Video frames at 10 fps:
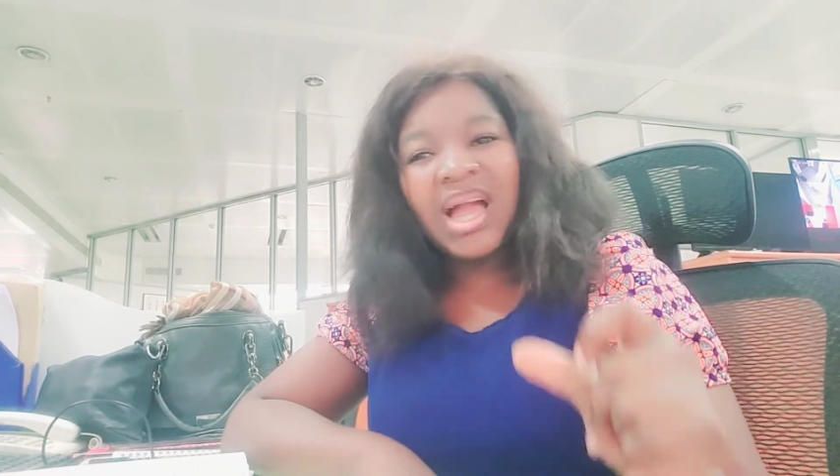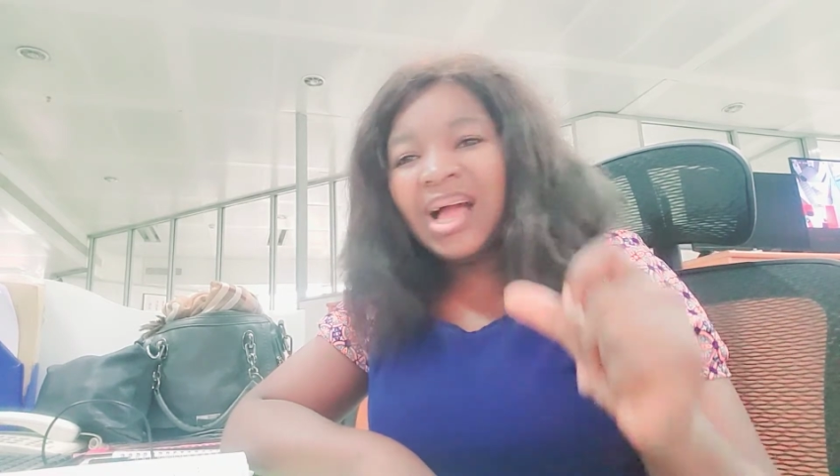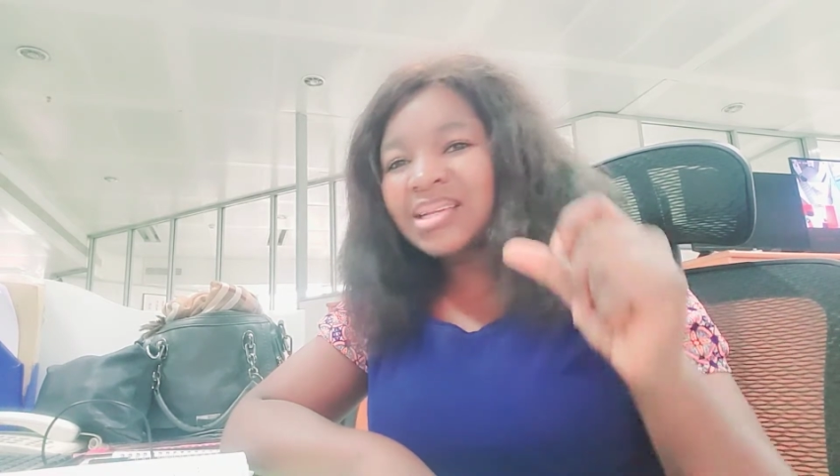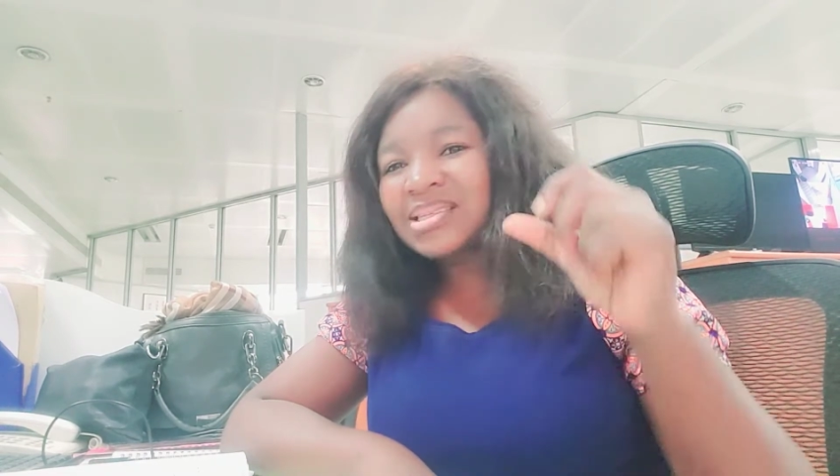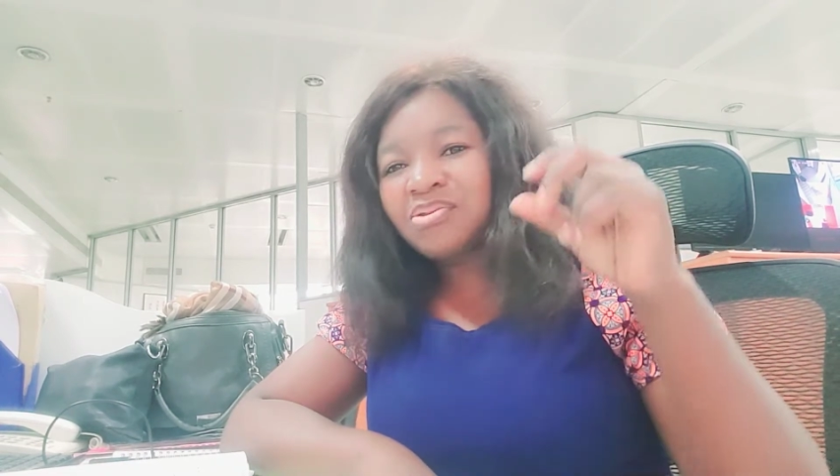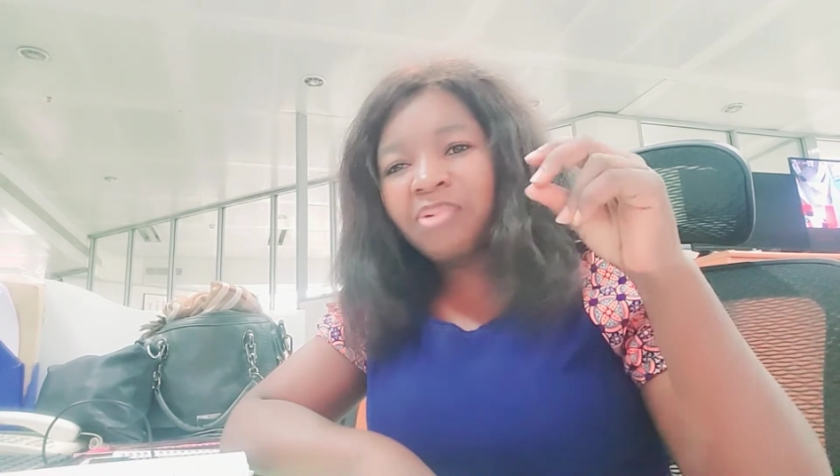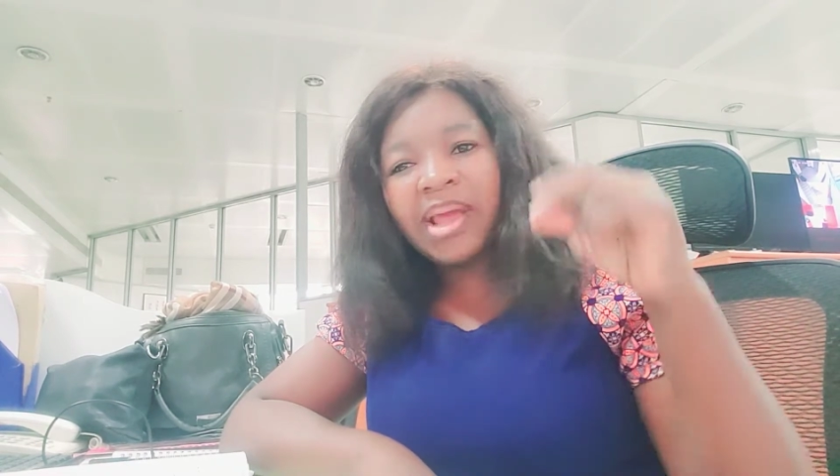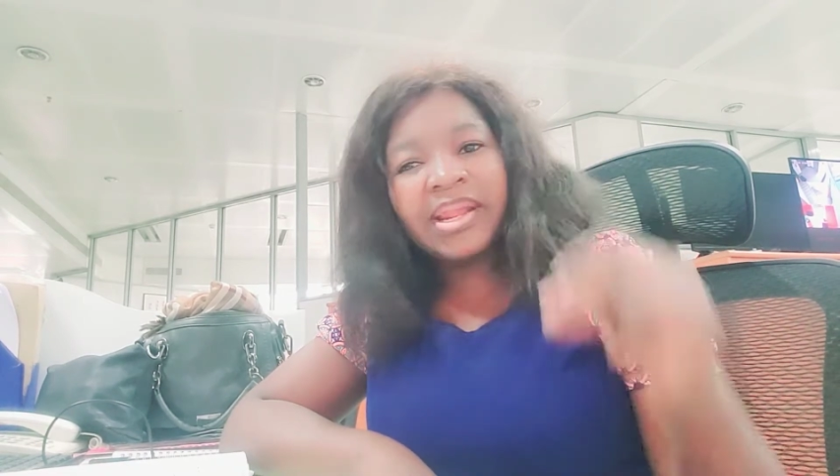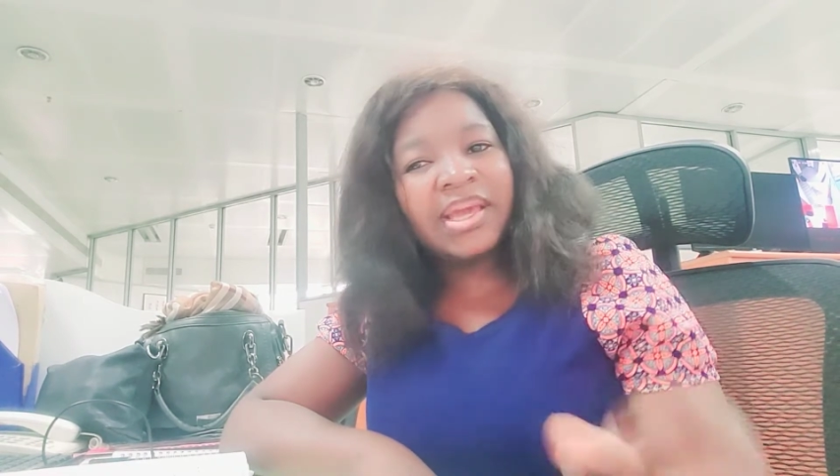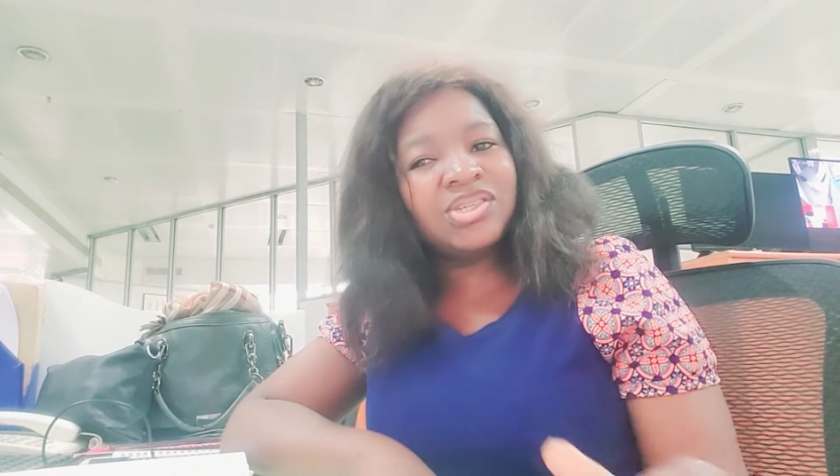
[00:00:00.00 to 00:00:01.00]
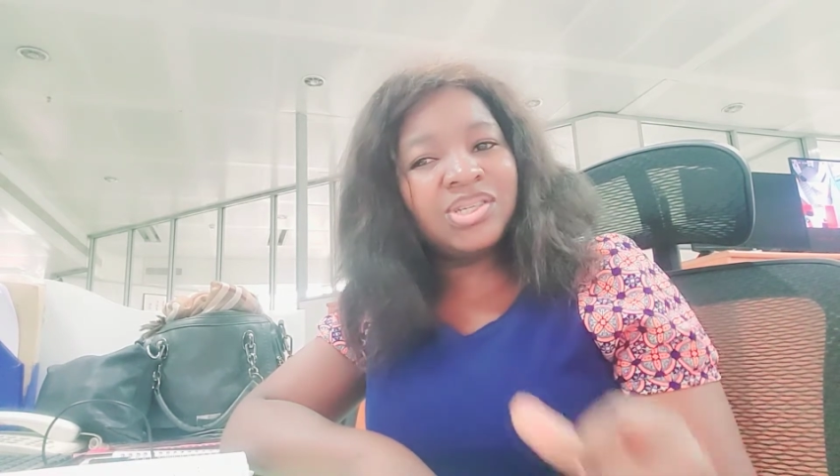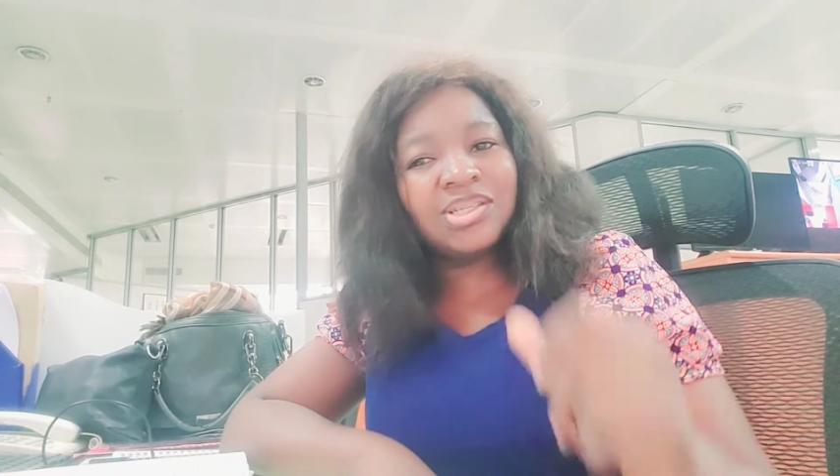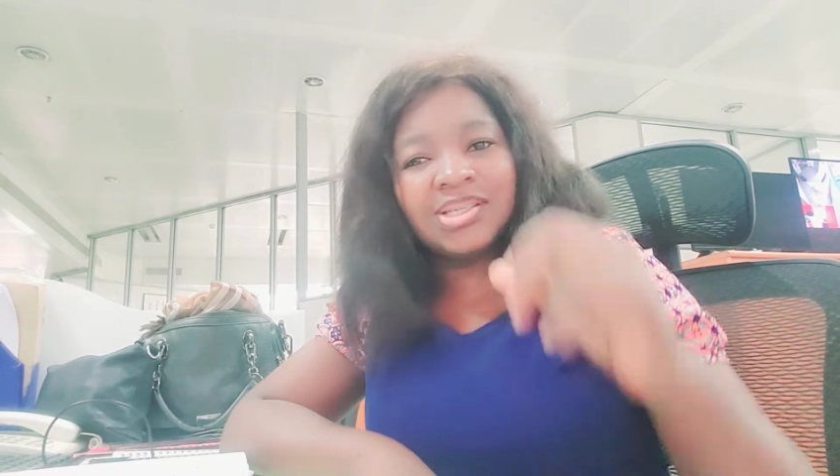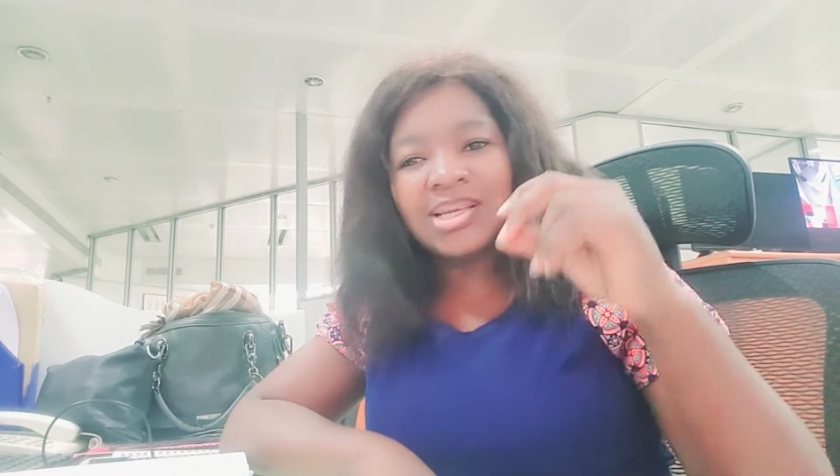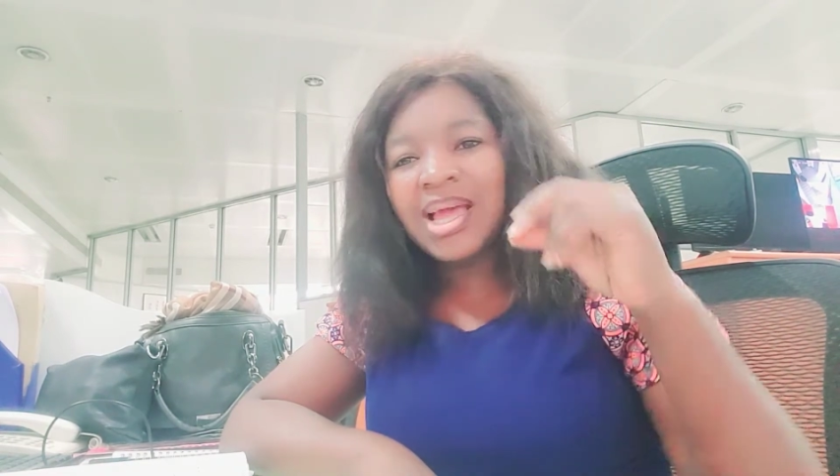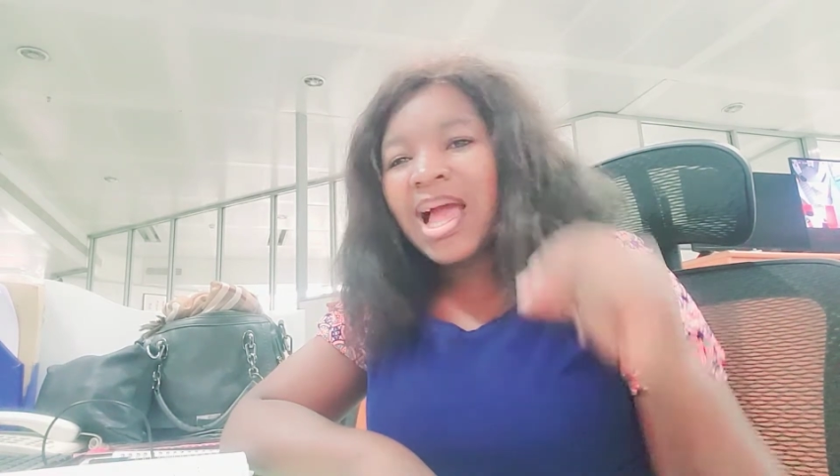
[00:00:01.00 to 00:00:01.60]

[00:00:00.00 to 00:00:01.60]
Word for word: Ask the right agent